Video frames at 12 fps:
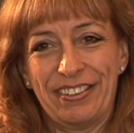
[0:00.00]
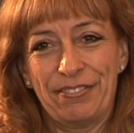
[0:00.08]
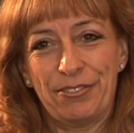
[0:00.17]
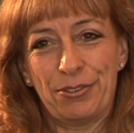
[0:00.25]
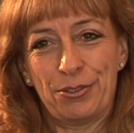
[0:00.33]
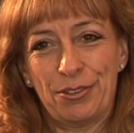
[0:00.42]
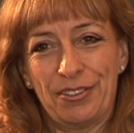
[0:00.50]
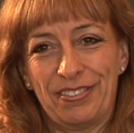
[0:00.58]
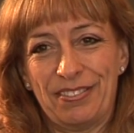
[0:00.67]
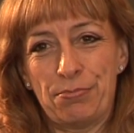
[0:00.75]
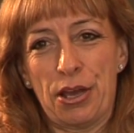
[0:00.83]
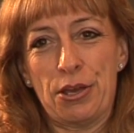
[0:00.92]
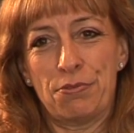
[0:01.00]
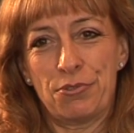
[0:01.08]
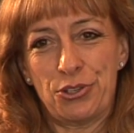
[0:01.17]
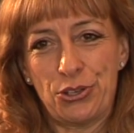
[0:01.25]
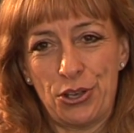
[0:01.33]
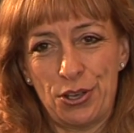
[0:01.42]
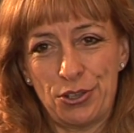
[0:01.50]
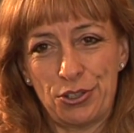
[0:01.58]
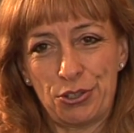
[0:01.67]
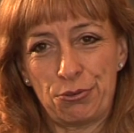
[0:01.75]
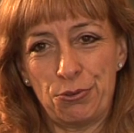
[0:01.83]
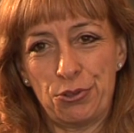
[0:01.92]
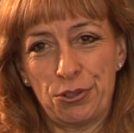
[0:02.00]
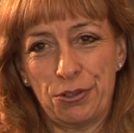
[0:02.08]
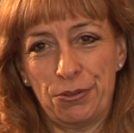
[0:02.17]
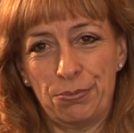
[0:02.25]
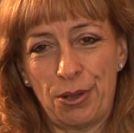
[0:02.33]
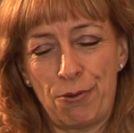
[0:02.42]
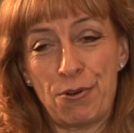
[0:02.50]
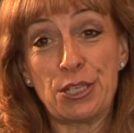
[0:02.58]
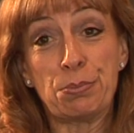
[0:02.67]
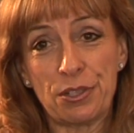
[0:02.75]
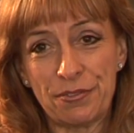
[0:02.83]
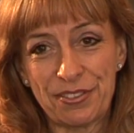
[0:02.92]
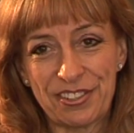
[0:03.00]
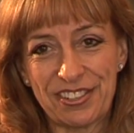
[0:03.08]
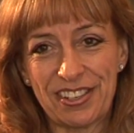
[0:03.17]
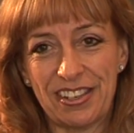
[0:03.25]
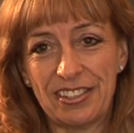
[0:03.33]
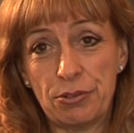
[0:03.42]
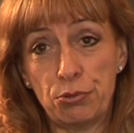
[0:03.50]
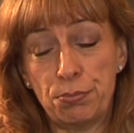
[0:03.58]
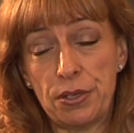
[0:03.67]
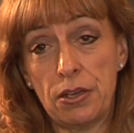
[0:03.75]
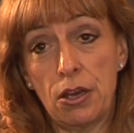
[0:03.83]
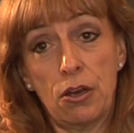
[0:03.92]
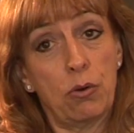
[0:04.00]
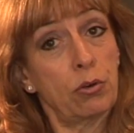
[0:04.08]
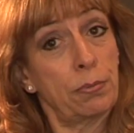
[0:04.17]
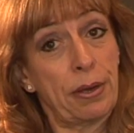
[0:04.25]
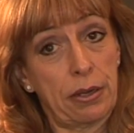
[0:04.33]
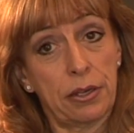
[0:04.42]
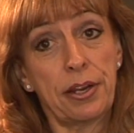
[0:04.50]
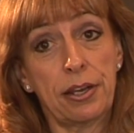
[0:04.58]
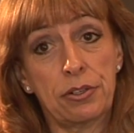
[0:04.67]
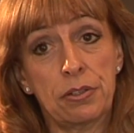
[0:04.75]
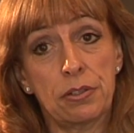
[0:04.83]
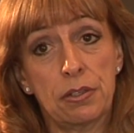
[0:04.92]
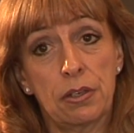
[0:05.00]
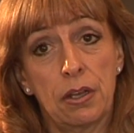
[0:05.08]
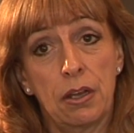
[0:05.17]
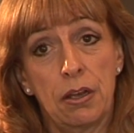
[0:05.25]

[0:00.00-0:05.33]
for my own research through to my recipes for society, it would be all about connections.